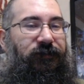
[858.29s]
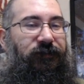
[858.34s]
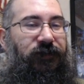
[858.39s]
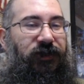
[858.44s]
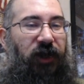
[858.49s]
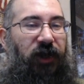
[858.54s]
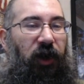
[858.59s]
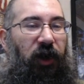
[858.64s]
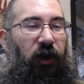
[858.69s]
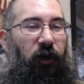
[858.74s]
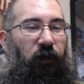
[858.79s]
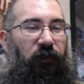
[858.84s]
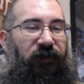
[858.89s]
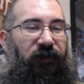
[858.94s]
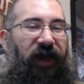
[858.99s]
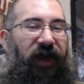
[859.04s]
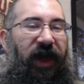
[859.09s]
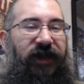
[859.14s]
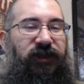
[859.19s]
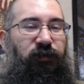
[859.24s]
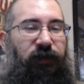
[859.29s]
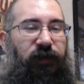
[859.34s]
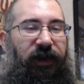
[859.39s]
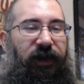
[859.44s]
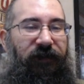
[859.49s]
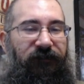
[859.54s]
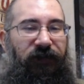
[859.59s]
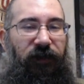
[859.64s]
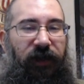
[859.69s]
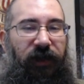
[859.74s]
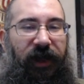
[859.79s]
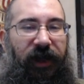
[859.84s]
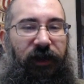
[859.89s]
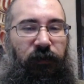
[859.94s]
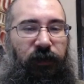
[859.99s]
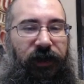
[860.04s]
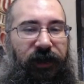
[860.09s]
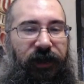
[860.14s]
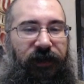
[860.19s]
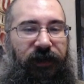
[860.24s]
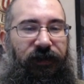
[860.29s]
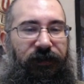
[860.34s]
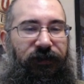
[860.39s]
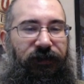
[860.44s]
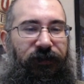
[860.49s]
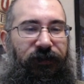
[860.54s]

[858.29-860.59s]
So that's what I feel like with